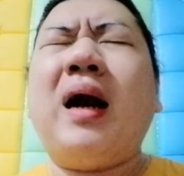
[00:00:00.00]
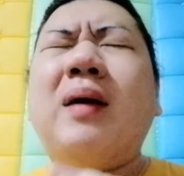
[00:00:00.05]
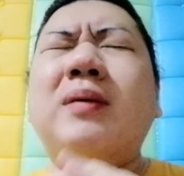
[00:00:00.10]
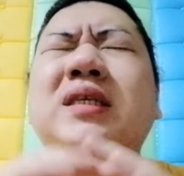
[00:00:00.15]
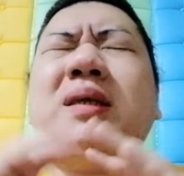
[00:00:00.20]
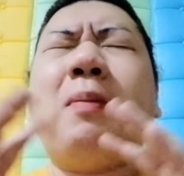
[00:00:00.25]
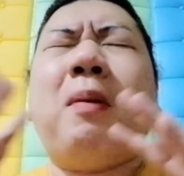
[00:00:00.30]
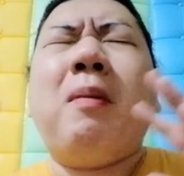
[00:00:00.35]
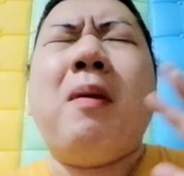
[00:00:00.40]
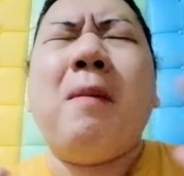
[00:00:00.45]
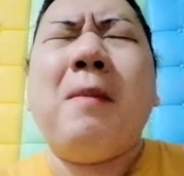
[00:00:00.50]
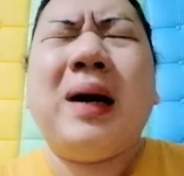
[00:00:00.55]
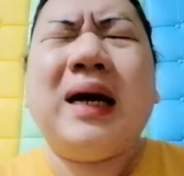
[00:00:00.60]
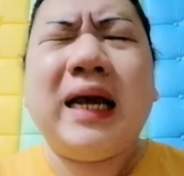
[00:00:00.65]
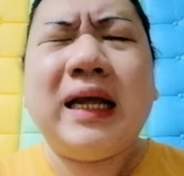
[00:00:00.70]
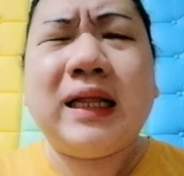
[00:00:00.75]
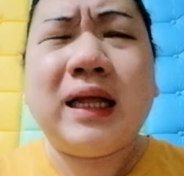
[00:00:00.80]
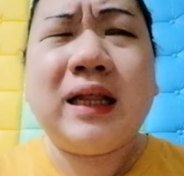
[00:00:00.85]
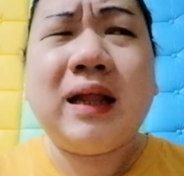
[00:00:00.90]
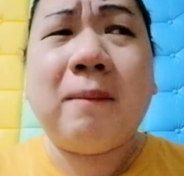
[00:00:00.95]
sa
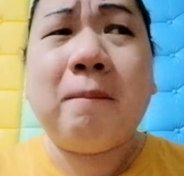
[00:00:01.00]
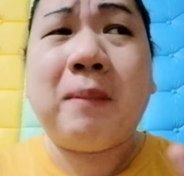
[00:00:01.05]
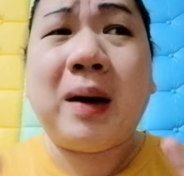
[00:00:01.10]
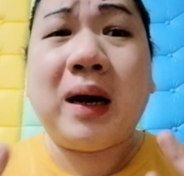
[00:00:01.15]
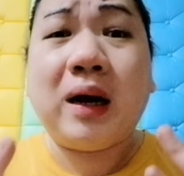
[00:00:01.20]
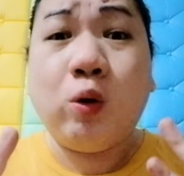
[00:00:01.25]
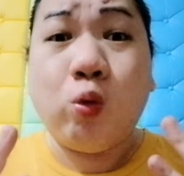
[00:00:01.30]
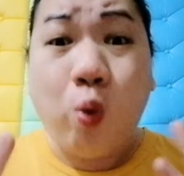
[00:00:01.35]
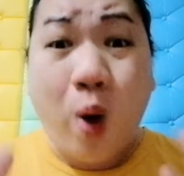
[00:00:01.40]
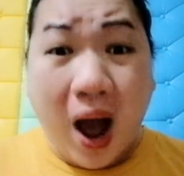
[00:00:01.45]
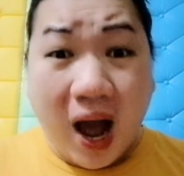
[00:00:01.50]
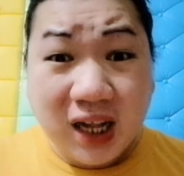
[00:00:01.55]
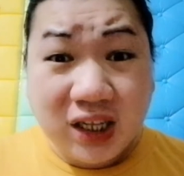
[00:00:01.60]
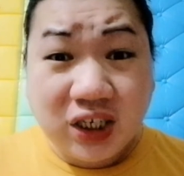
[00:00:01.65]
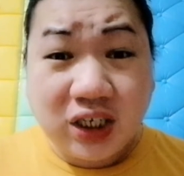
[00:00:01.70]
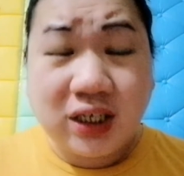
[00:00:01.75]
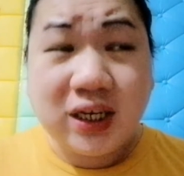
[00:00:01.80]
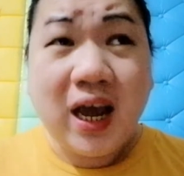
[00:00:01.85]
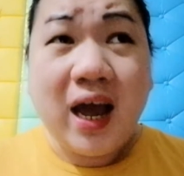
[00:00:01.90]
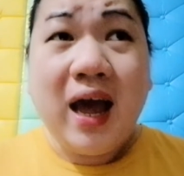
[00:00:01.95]
pamamagitan ng
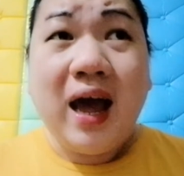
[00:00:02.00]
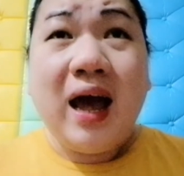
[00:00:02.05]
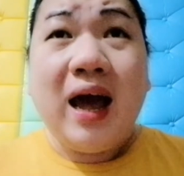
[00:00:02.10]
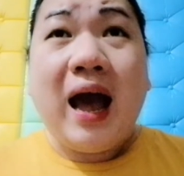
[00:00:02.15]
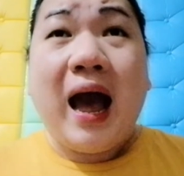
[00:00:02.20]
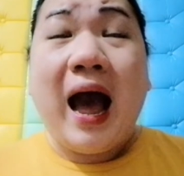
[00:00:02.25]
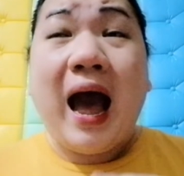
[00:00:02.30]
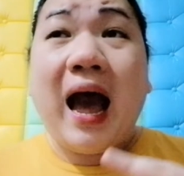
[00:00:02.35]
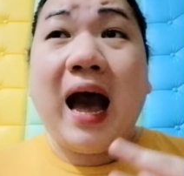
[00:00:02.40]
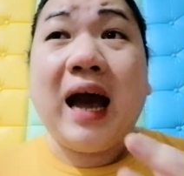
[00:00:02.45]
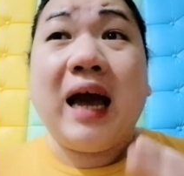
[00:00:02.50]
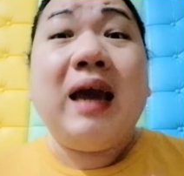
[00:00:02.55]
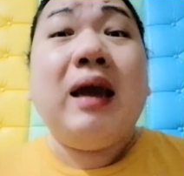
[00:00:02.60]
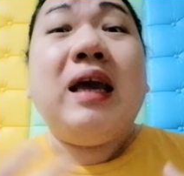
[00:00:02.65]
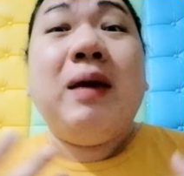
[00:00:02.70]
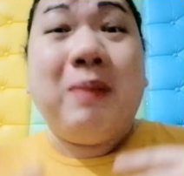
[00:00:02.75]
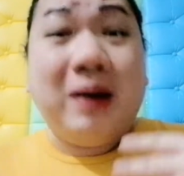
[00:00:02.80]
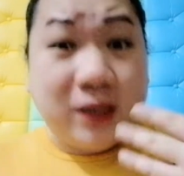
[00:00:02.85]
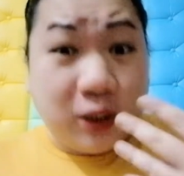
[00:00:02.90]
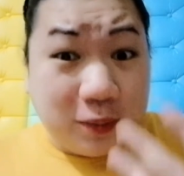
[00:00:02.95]
pag-watch,
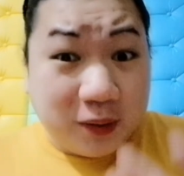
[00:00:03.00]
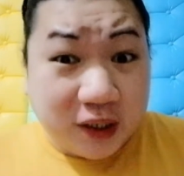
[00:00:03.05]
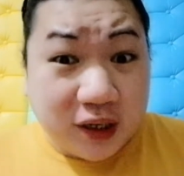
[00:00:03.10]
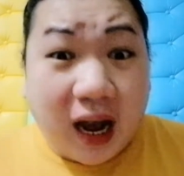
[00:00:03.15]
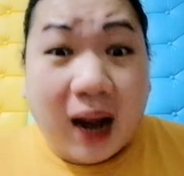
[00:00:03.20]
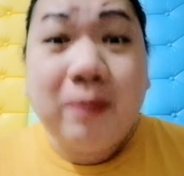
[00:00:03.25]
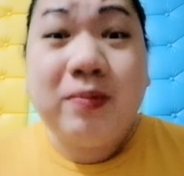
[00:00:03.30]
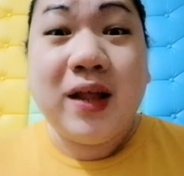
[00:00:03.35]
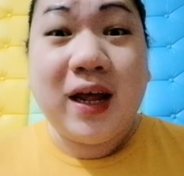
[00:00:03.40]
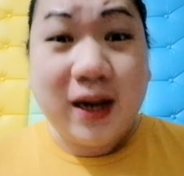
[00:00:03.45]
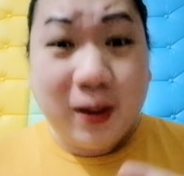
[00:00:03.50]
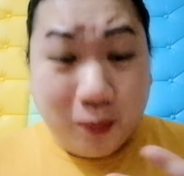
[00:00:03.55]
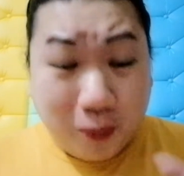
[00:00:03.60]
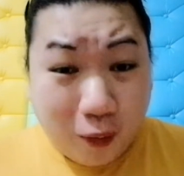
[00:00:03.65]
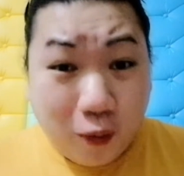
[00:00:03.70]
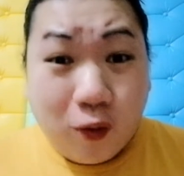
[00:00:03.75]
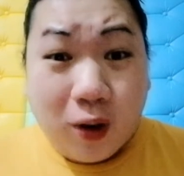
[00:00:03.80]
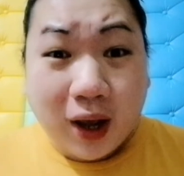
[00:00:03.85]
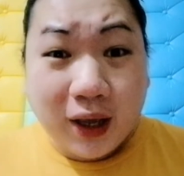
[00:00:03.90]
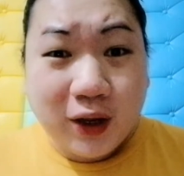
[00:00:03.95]
mag-subscribe na rin
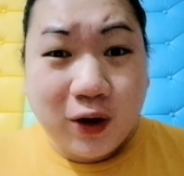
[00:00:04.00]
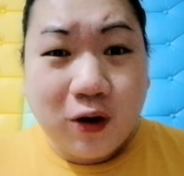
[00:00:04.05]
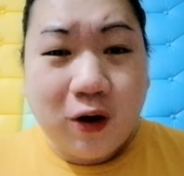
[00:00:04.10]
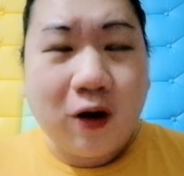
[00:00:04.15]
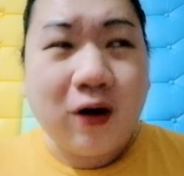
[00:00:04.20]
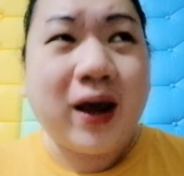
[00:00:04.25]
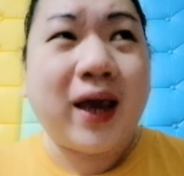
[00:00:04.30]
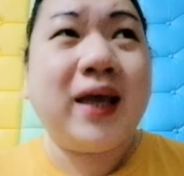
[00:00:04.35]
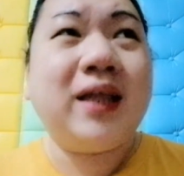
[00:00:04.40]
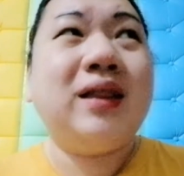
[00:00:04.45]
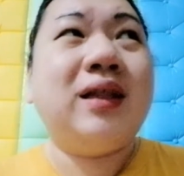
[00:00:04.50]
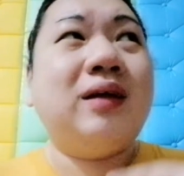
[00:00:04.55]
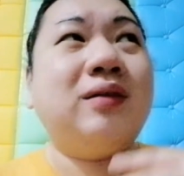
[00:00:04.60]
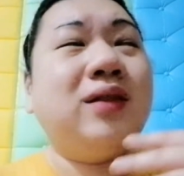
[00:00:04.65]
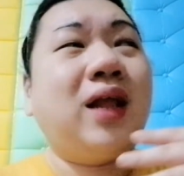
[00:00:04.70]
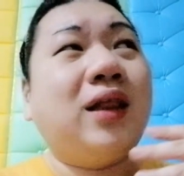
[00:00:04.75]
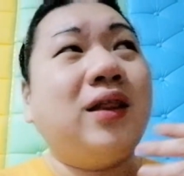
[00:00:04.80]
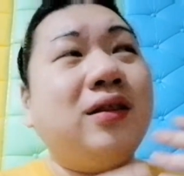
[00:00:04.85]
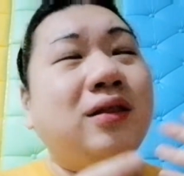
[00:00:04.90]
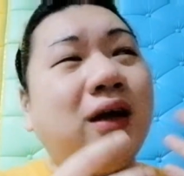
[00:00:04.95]
po kayo, okay?
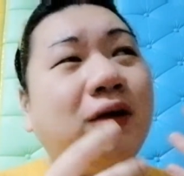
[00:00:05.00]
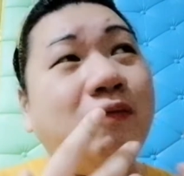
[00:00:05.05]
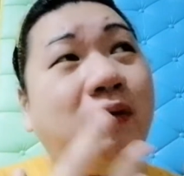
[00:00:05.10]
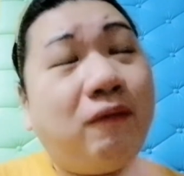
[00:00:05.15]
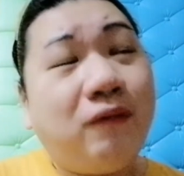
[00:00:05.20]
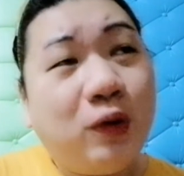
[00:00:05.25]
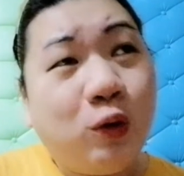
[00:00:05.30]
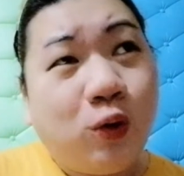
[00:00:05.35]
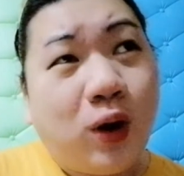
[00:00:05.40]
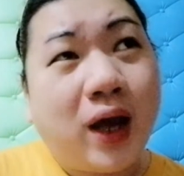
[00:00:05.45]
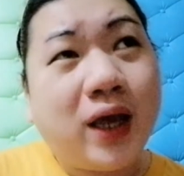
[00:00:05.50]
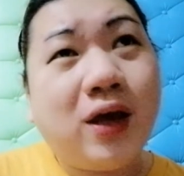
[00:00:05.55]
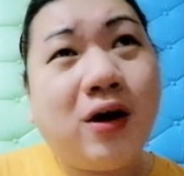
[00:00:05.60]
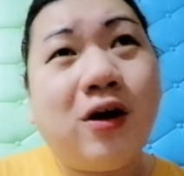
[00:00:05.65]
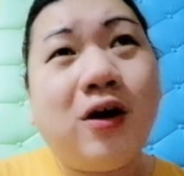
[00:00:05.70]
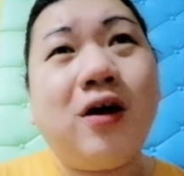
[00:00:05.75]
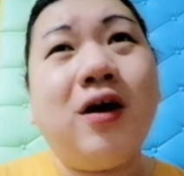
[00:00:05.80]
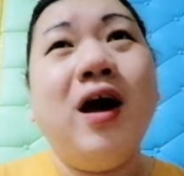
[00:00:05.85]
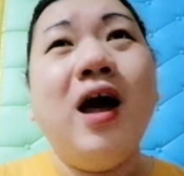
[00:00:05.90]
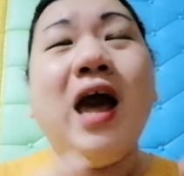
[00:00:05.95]
Nag-review
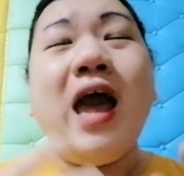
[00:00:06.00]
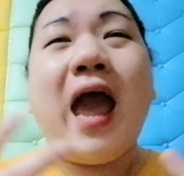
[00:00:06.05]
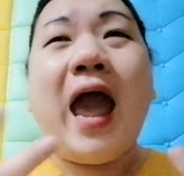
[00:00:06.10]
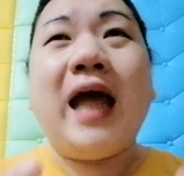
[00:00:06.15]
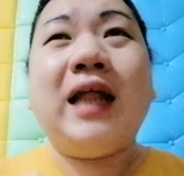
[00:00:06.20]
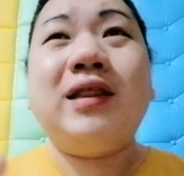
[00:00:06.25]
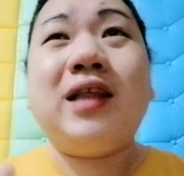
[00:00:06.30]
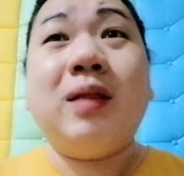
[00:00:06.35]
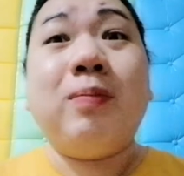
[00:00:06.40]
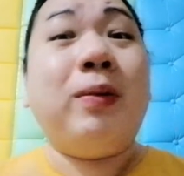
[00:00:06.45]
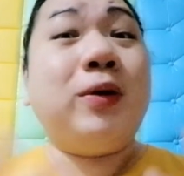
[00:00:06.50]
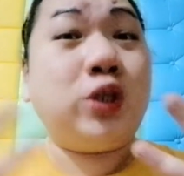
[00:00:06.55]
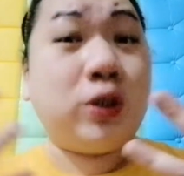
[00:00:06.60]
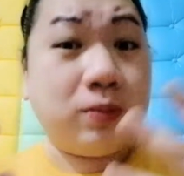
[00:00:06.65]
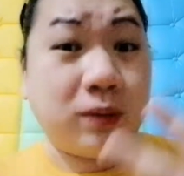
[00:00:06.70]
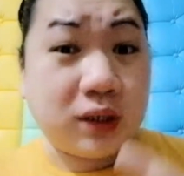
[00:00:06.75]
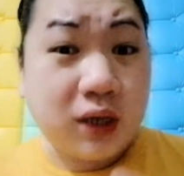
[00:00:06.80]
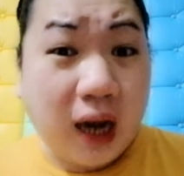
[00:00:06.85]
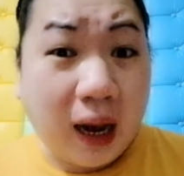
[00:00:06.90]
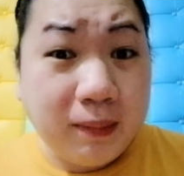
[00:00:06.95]
kayo, and then
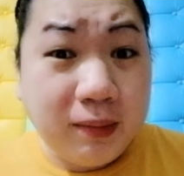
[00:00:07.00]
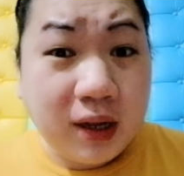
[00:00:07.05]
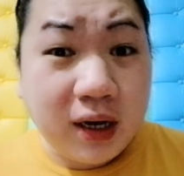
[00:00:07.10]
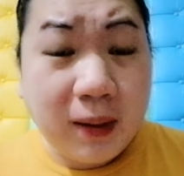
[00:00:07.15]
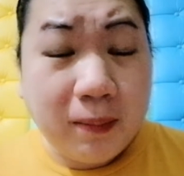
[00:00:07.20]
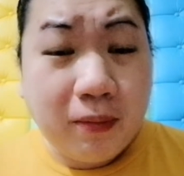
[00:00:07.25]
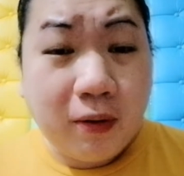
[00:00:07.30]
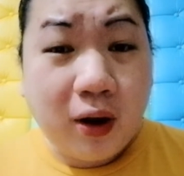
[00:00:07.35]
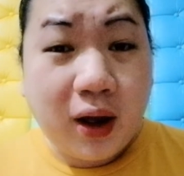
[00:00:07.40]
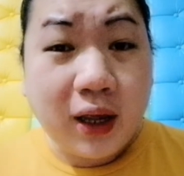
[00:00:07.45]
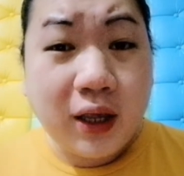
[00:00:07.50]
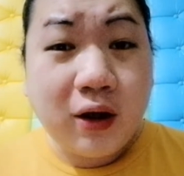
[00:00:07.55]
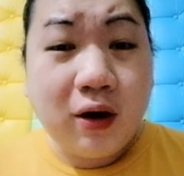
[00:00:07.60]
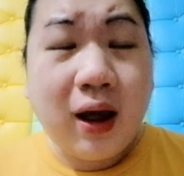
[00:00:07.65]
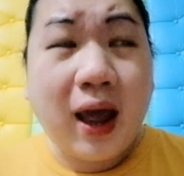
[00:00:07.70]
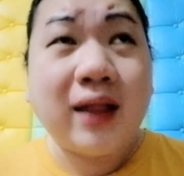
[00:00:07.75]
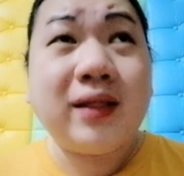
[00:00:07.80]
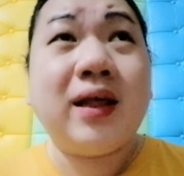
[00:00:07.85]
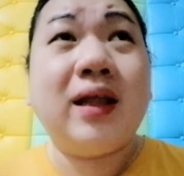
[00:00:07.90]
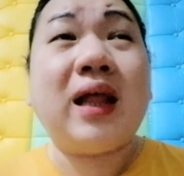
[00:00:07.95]
mag-subscribe na rin po kayo,
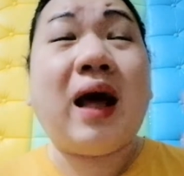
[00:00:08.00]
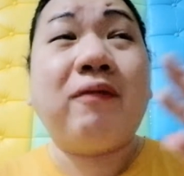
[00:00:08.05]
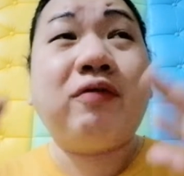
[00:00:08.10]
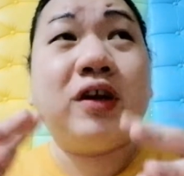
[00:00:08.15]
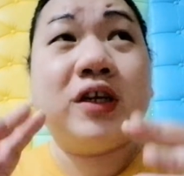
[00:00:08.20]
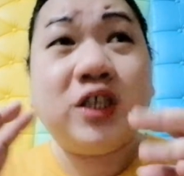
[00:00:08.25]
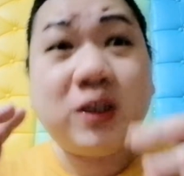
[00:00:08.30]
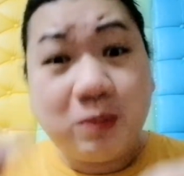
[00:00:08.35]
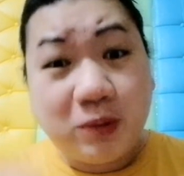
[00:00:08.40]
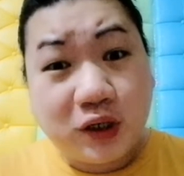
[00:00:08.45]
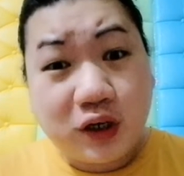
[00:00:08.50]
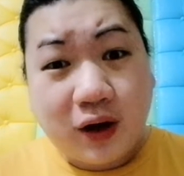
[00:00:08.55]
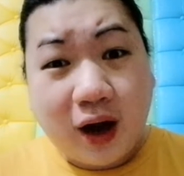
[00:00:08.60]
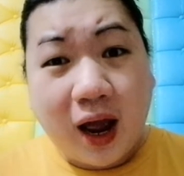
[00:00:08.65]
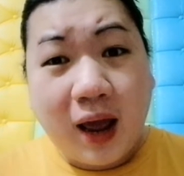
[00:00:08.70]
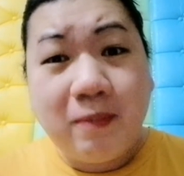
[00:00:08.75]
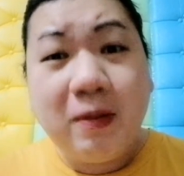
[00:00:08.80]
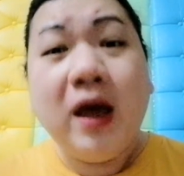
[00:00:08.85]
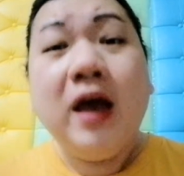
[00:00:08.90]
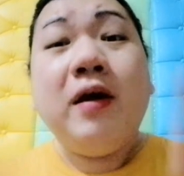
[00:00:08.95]
and then after
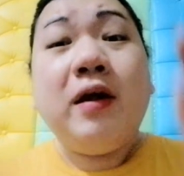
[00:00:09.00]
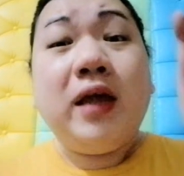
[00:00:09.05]
subscribe,